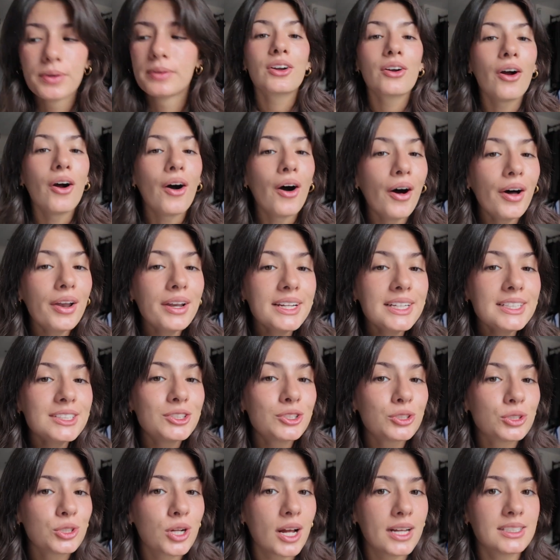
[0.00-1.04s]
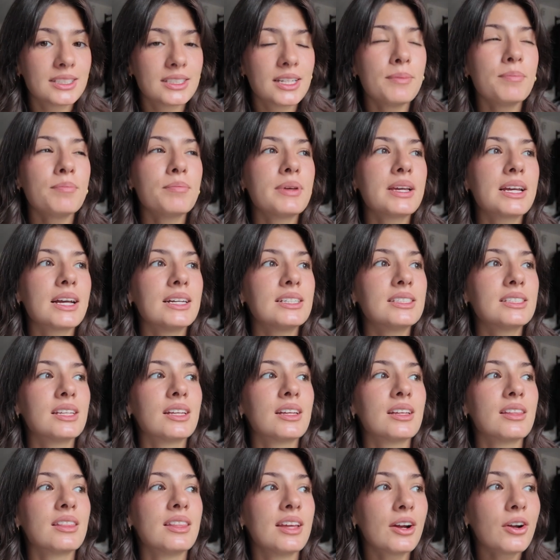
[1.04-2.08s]
Their audience trusts them because
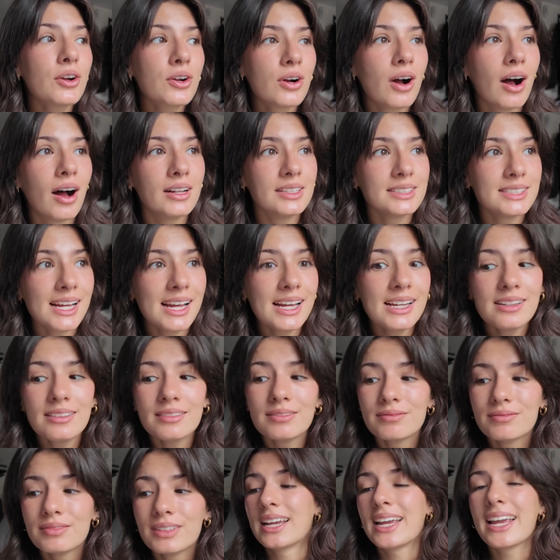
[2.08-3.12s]
their content